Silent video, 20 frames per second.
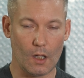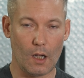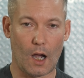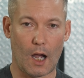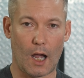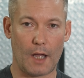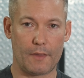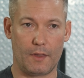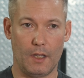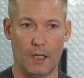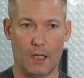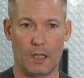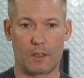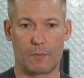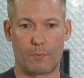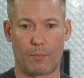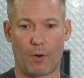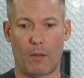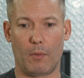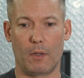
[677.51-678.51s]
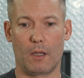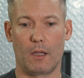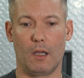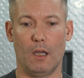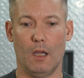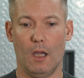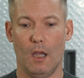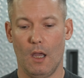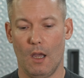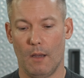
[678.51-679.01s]
I think it's
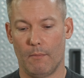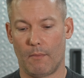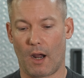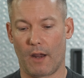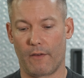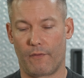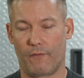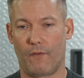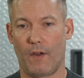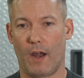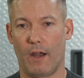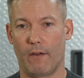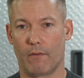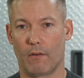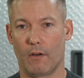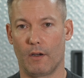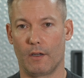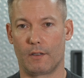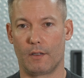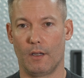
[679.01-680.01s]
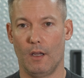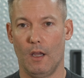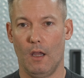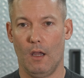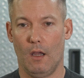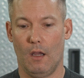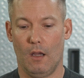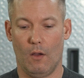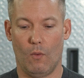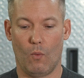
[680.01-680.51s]
probably my favorite
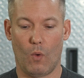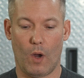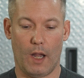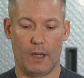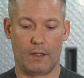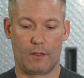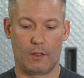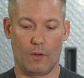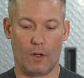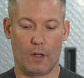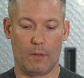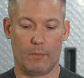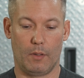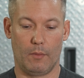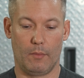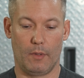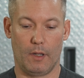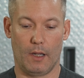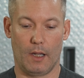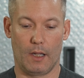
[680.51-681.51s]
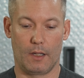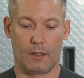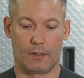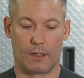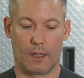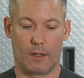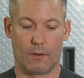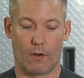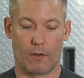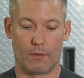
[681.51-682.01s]
way to implement a
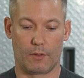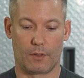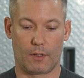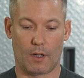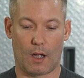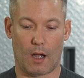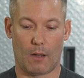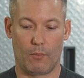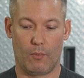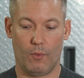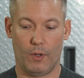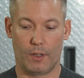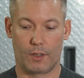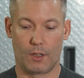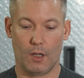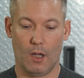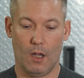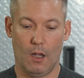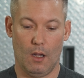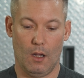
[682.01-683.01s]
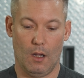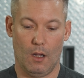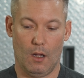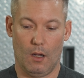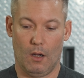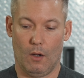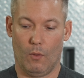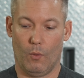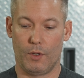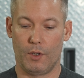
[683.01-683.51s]
zero stop, which
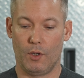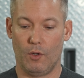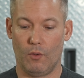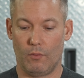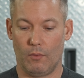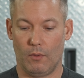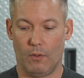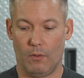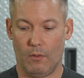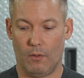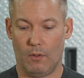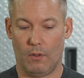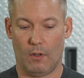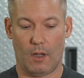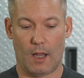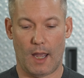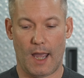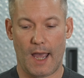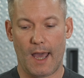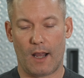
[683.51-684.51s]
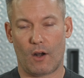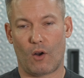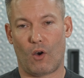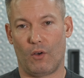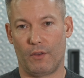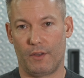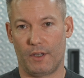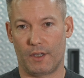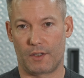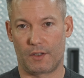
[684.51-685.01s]
when you add
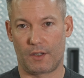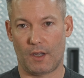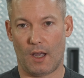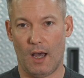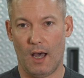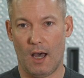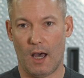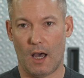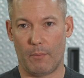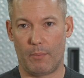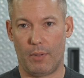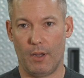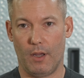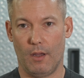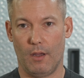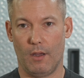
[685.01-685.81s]
all this up,